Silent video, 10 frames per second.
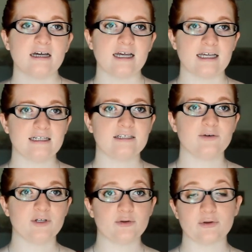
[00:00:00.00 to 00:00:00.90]
And
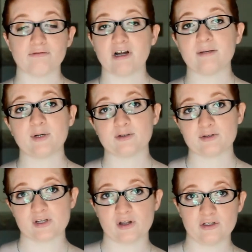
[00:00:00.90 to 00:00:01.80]
you can write about
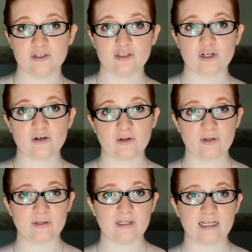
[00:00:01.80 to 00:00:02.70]
those all in your
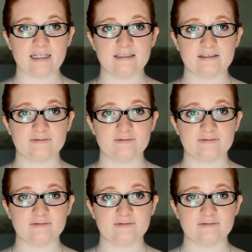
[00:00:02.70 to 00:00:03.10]
journal and